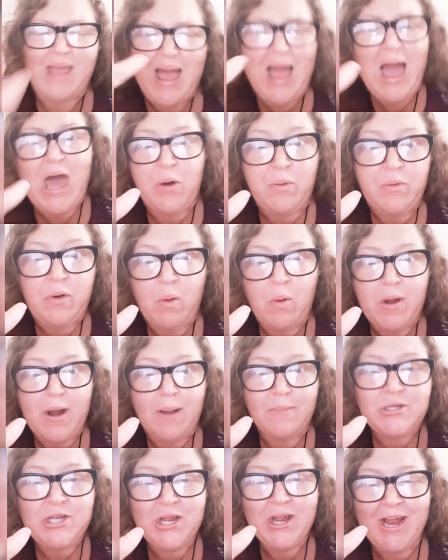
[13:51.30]
don't know what
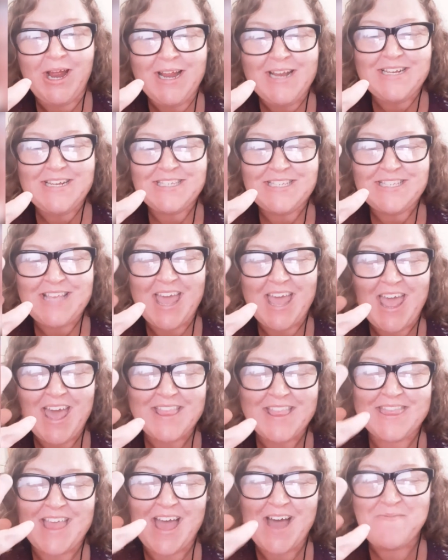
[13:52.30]
I'm trying to say
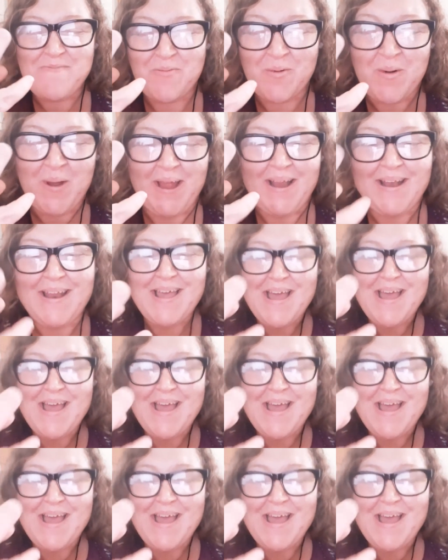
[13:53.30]
at that point,